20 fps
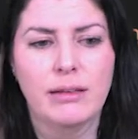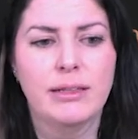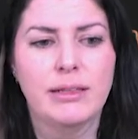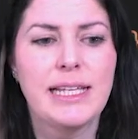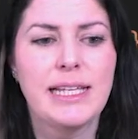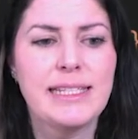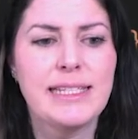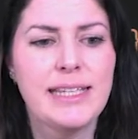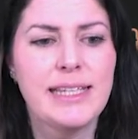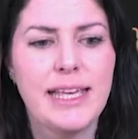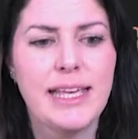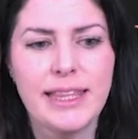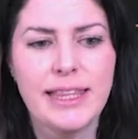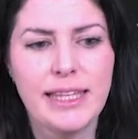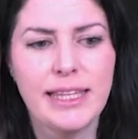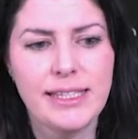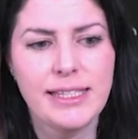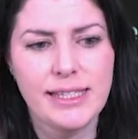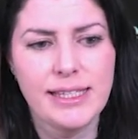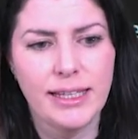Let's take
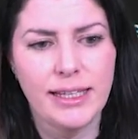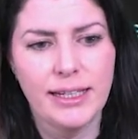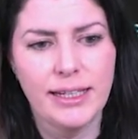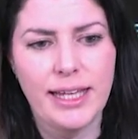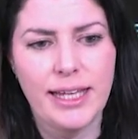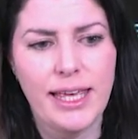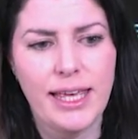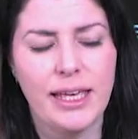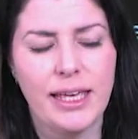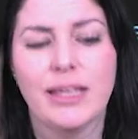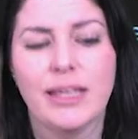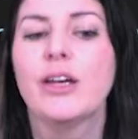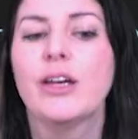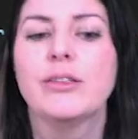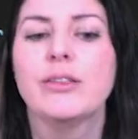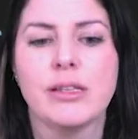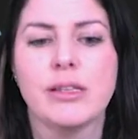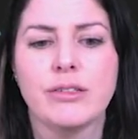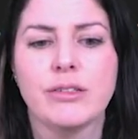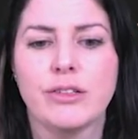this line here,
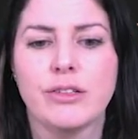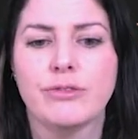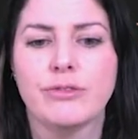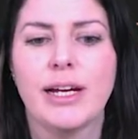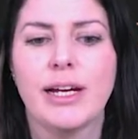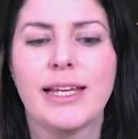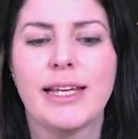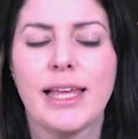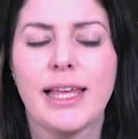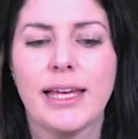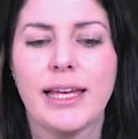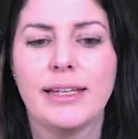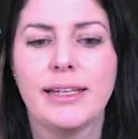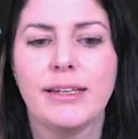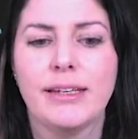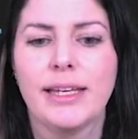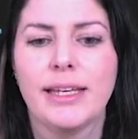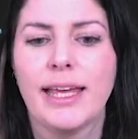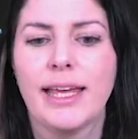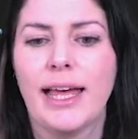console.writeLine,
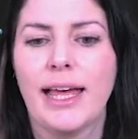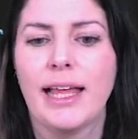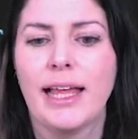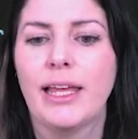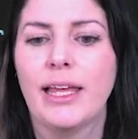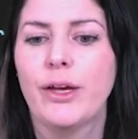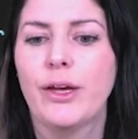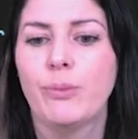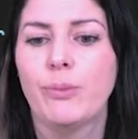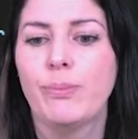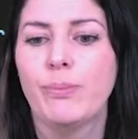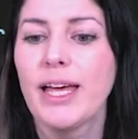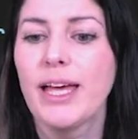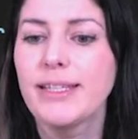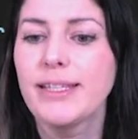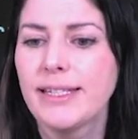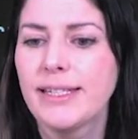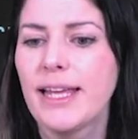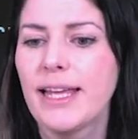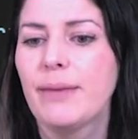hello,
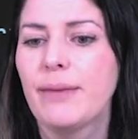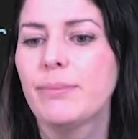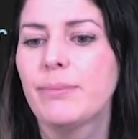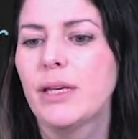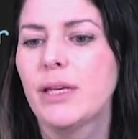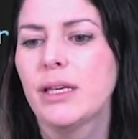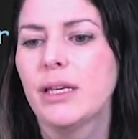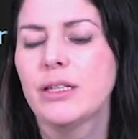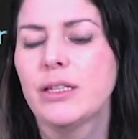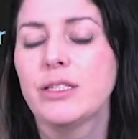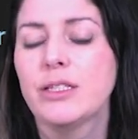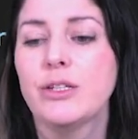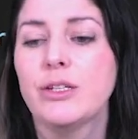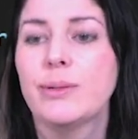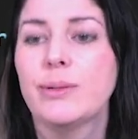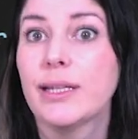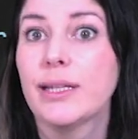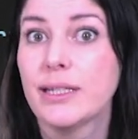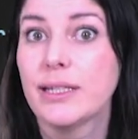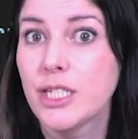person name, do you
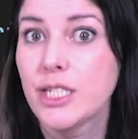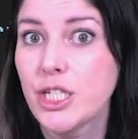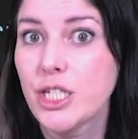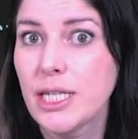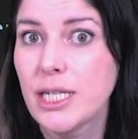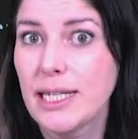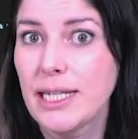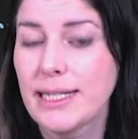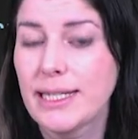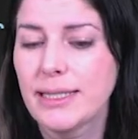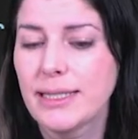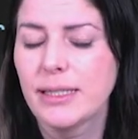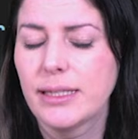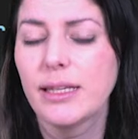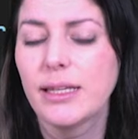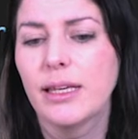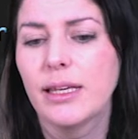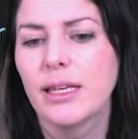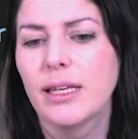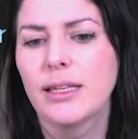like cheese?
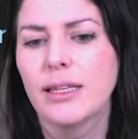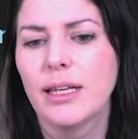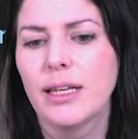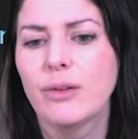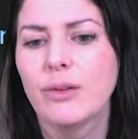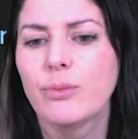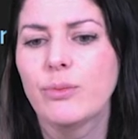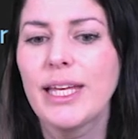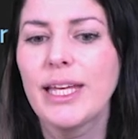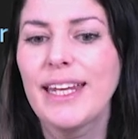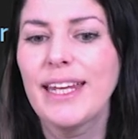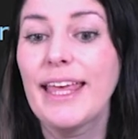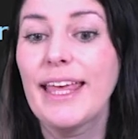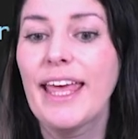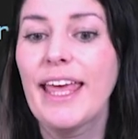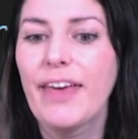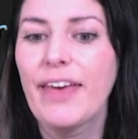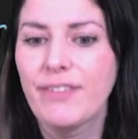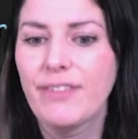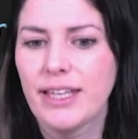Now we're going to
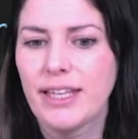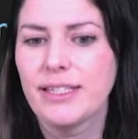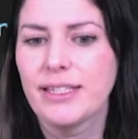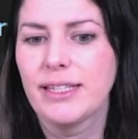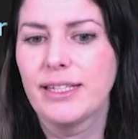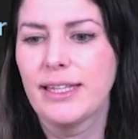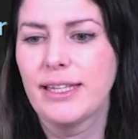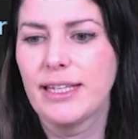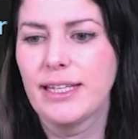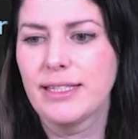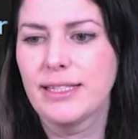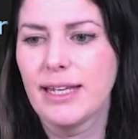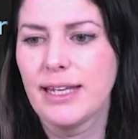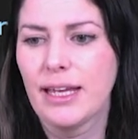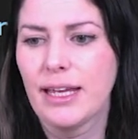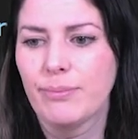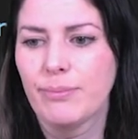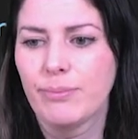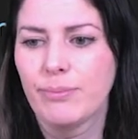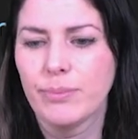give it this
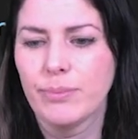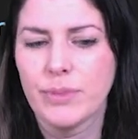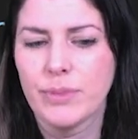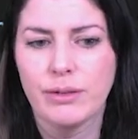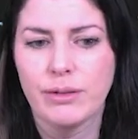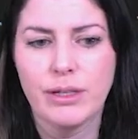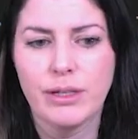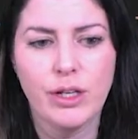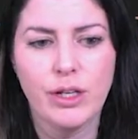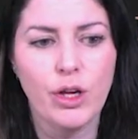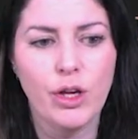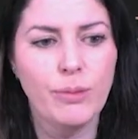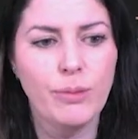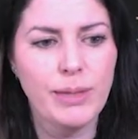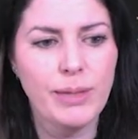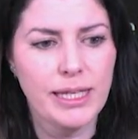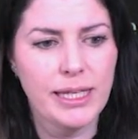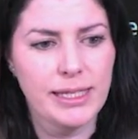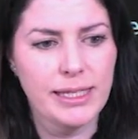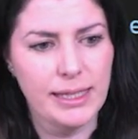name. I'm going to copy
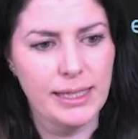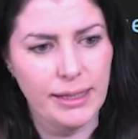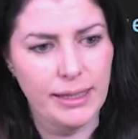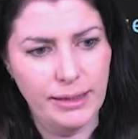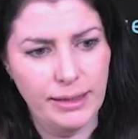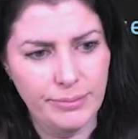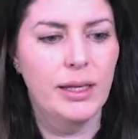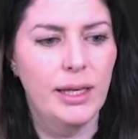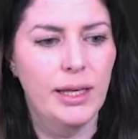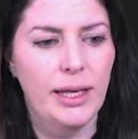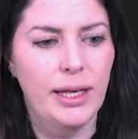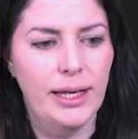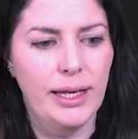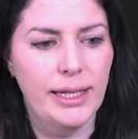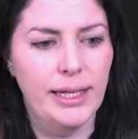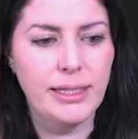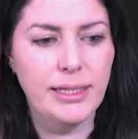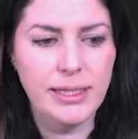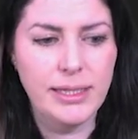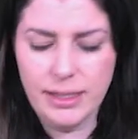this line,
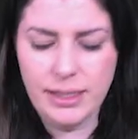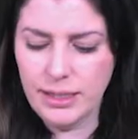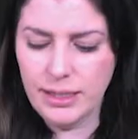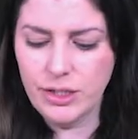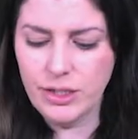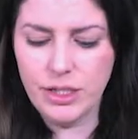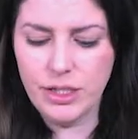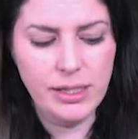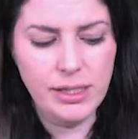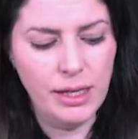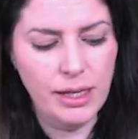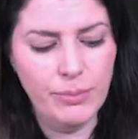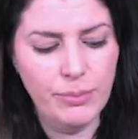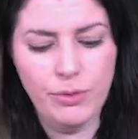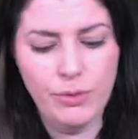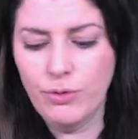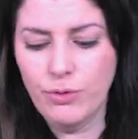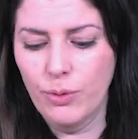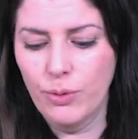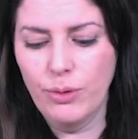and just like
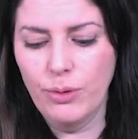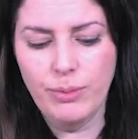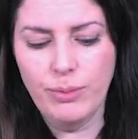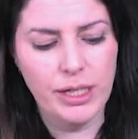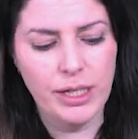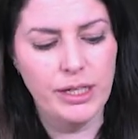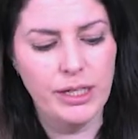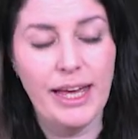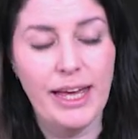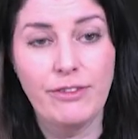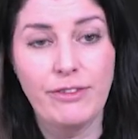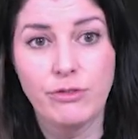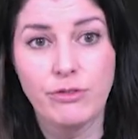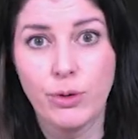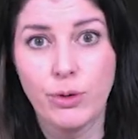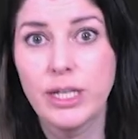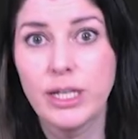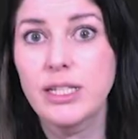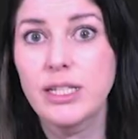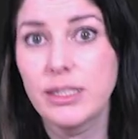before, we're going to have
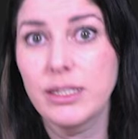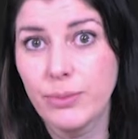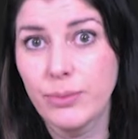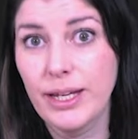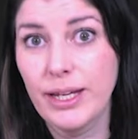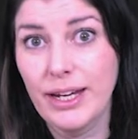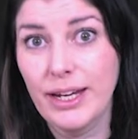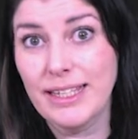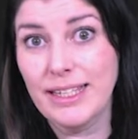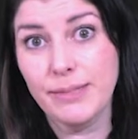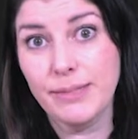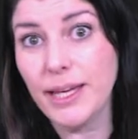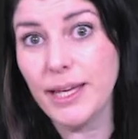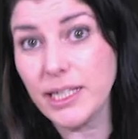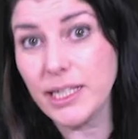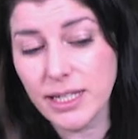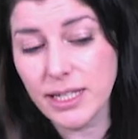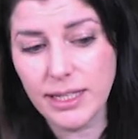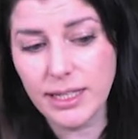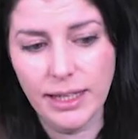void because we're
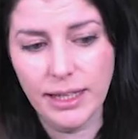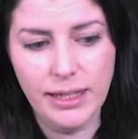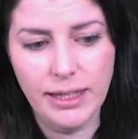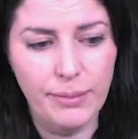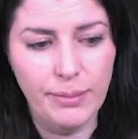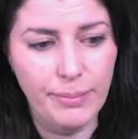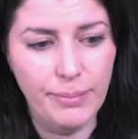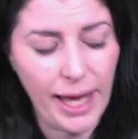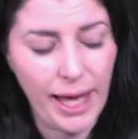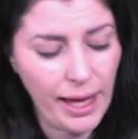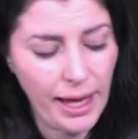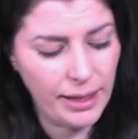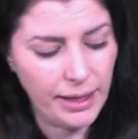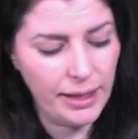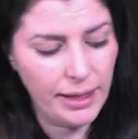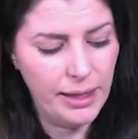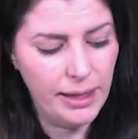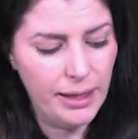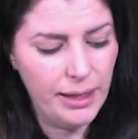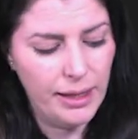expecting nothing back.
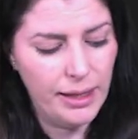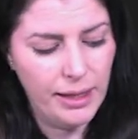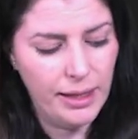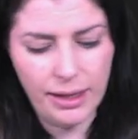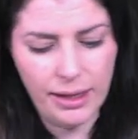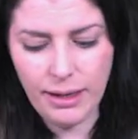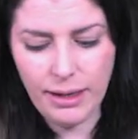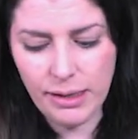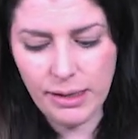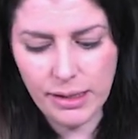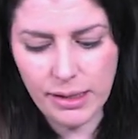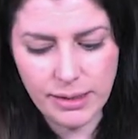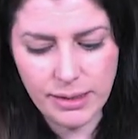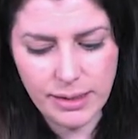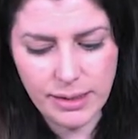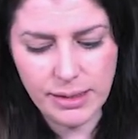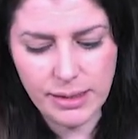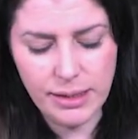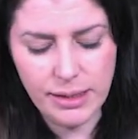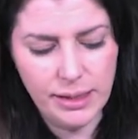
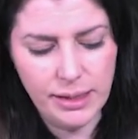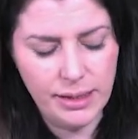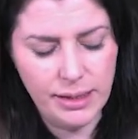Ask